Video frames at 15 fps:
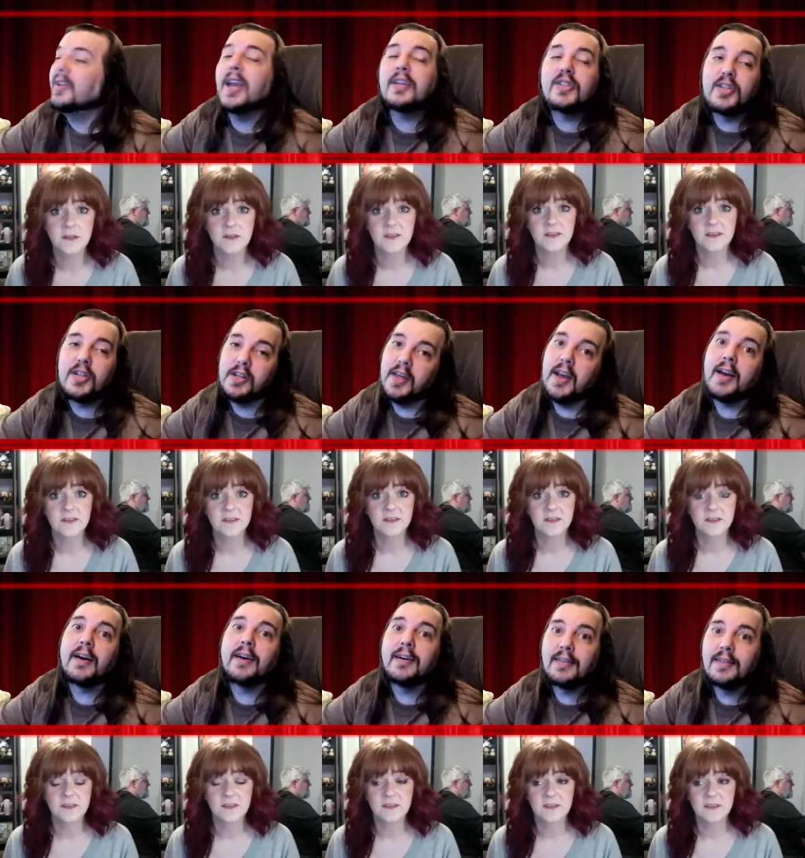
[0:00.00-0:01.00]
Speaker 1: get you
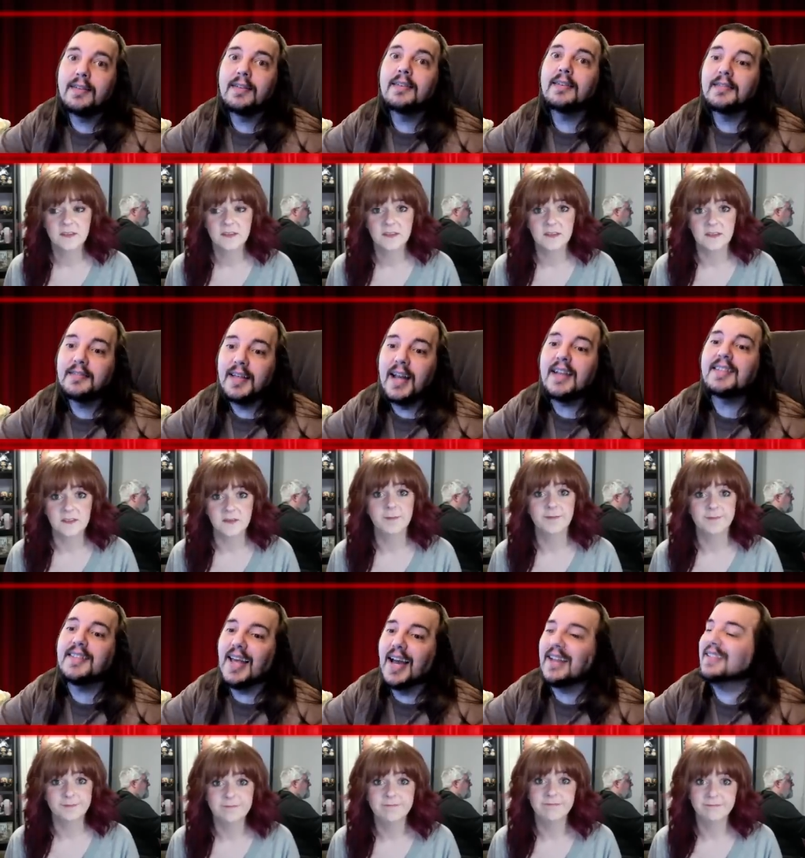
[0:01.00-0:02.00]
there.
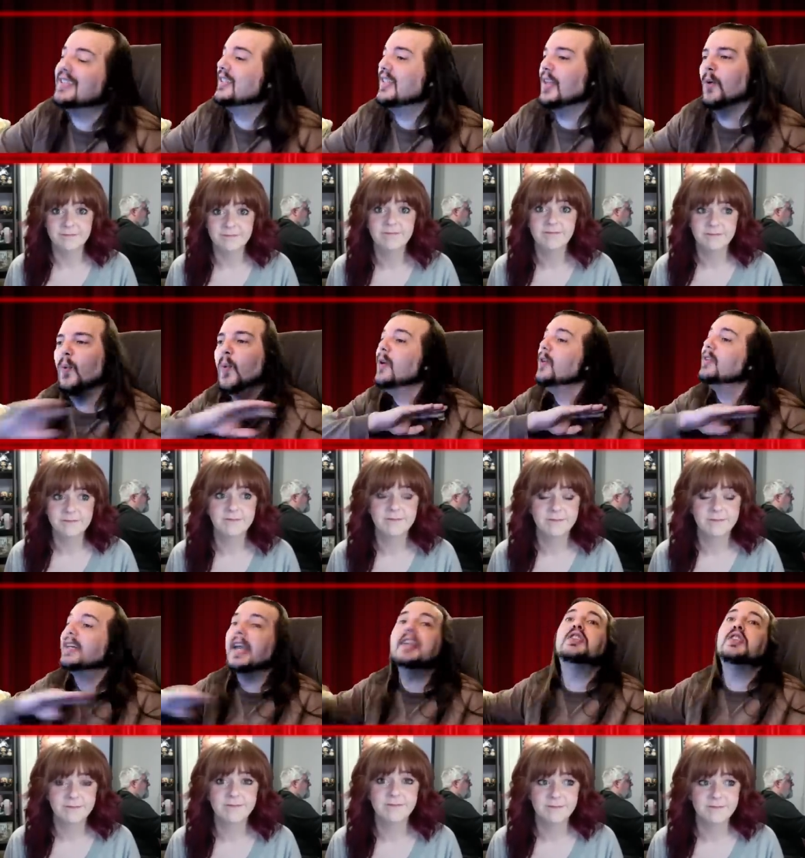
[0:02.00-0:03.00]
That's that's just that. We'll
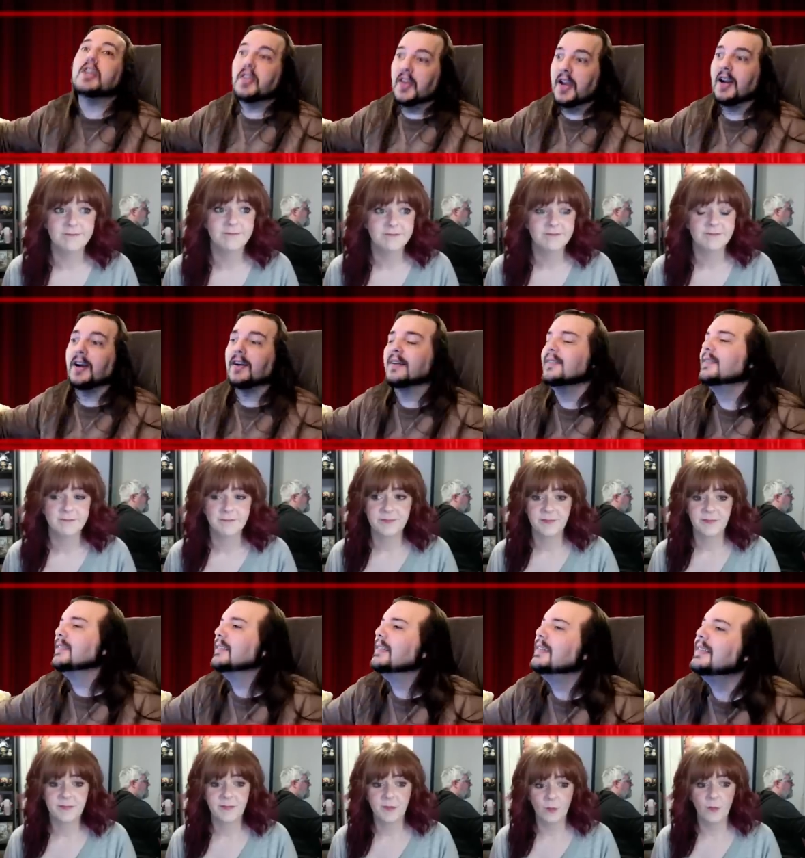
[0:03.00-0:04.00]
get you there.
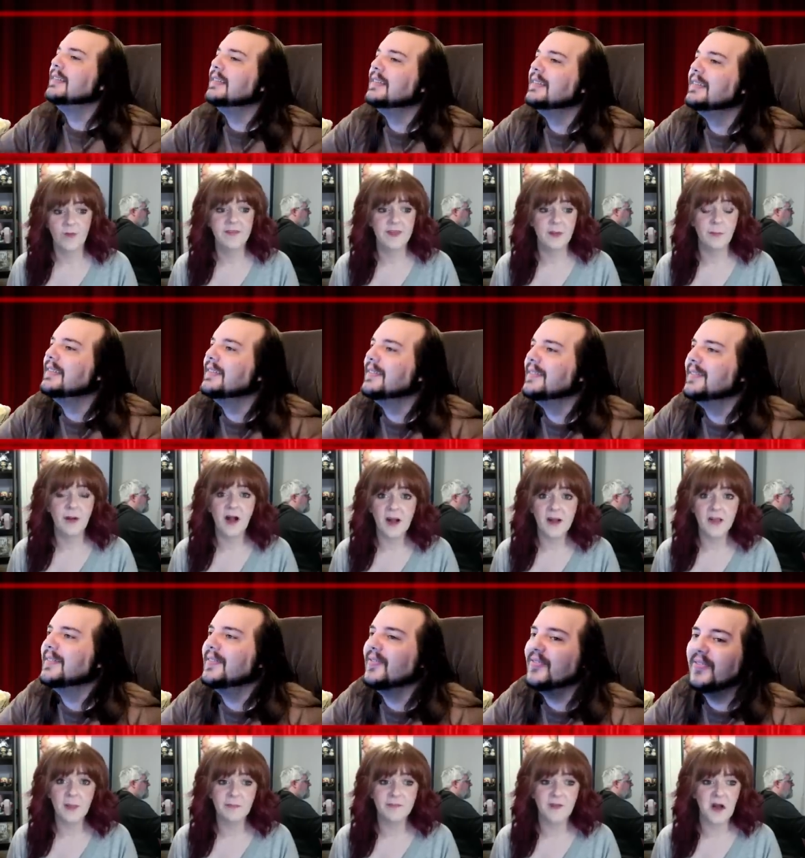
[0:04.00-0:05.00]
Speaker 2: When the
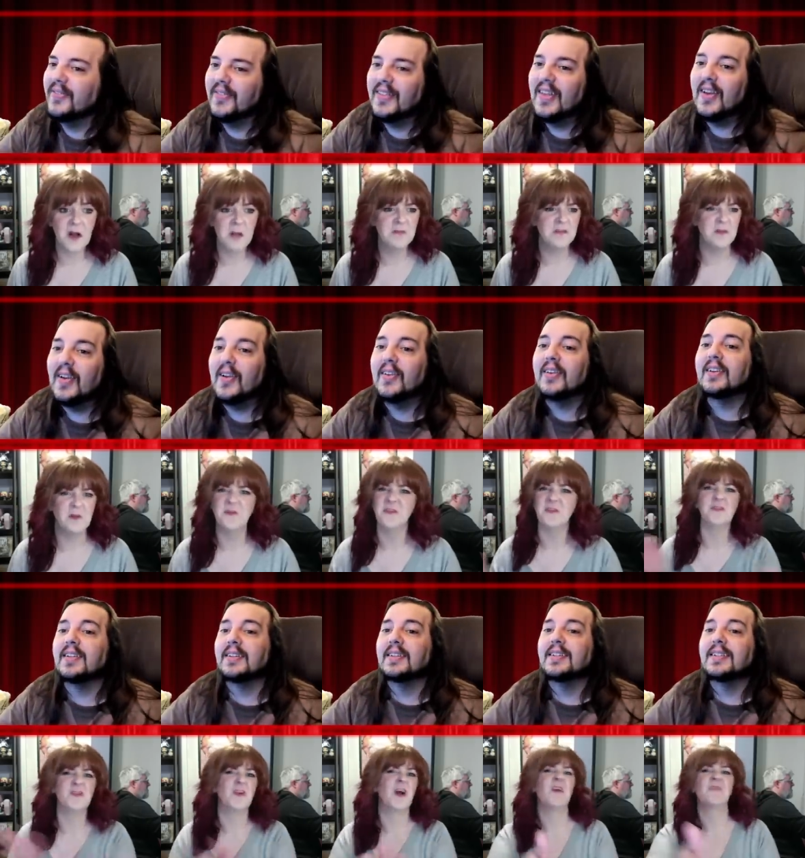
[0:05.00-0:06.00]
apocalypse comes, you can just
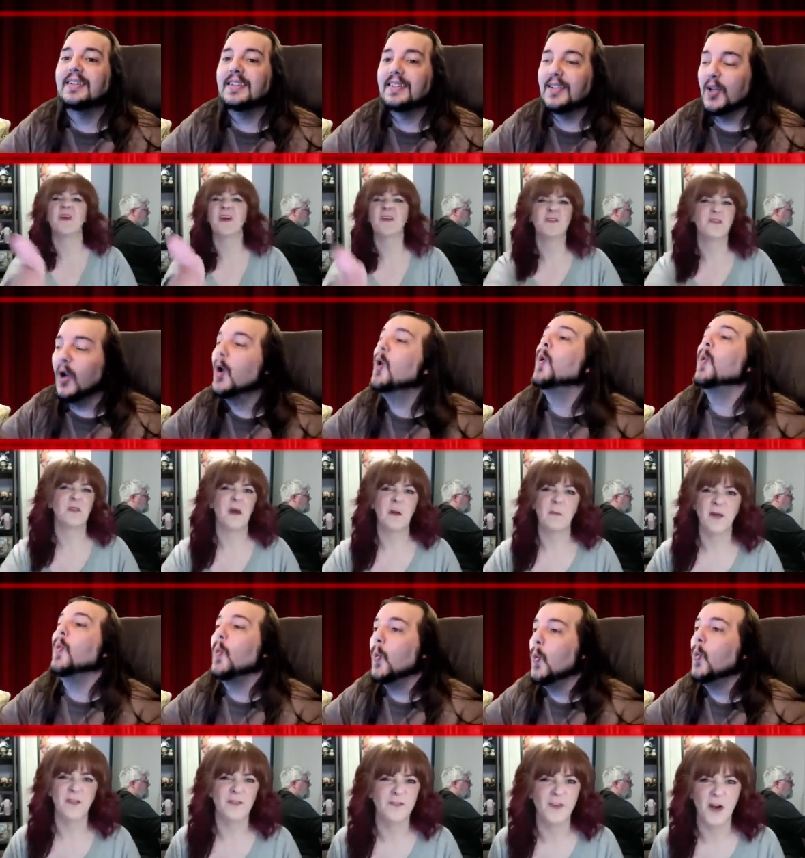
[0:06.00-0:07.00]
drive right through that
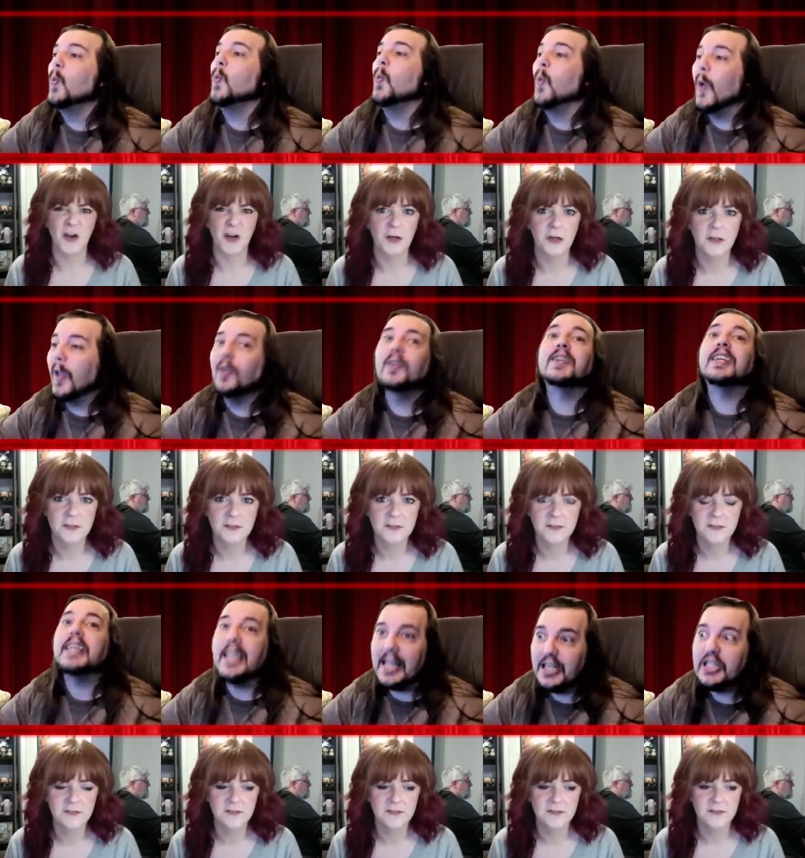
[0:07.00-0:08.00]
motherfucker.
Speaker 1: We'll
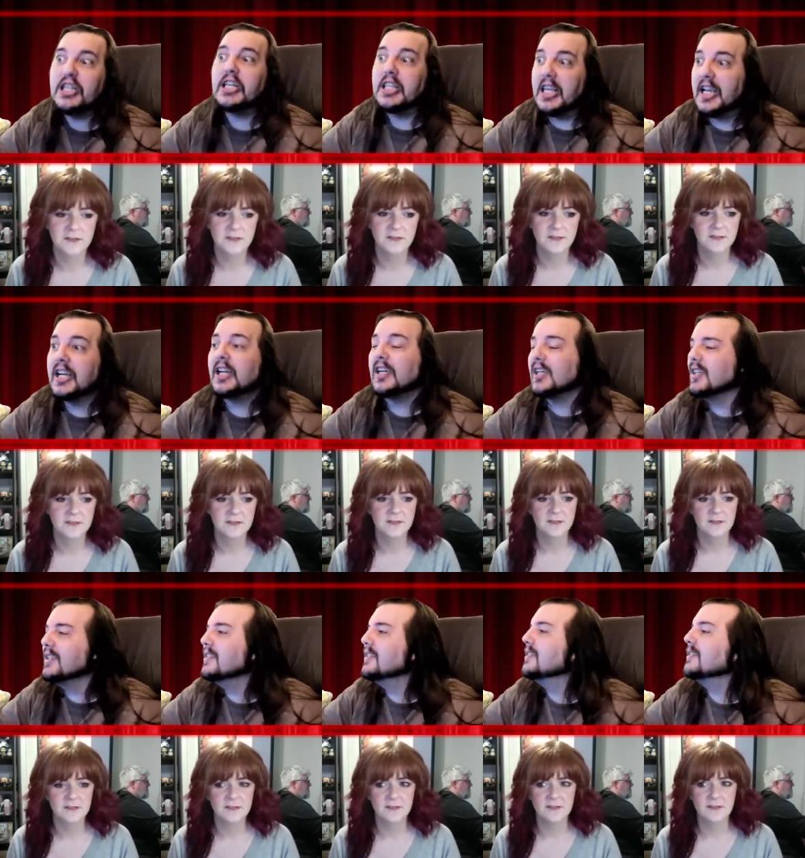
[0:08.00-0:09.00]
get you there.
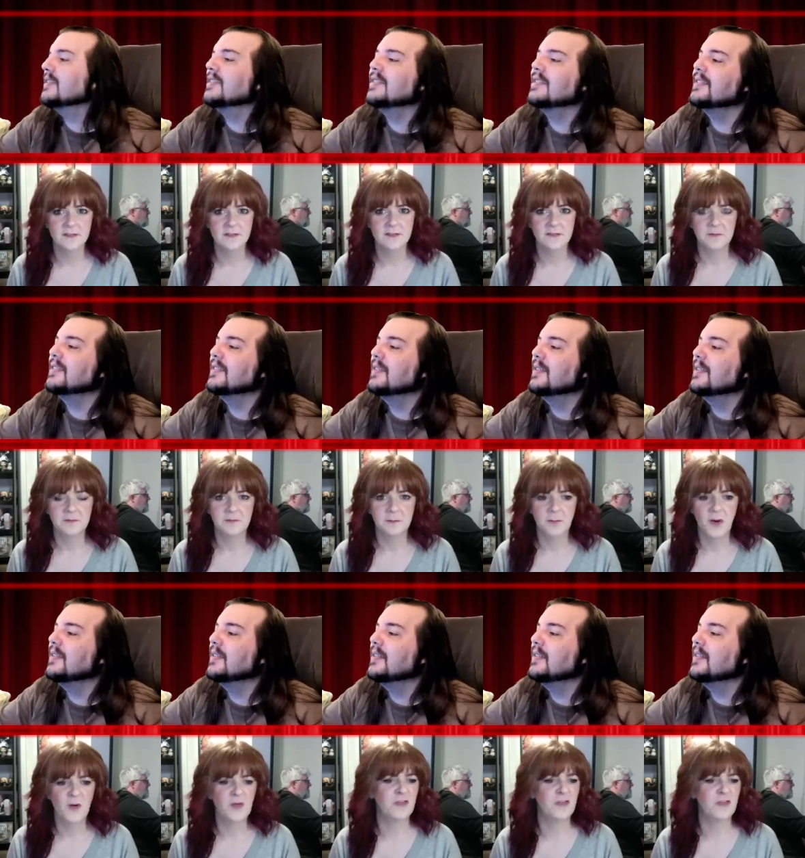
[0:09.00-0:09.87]
Mow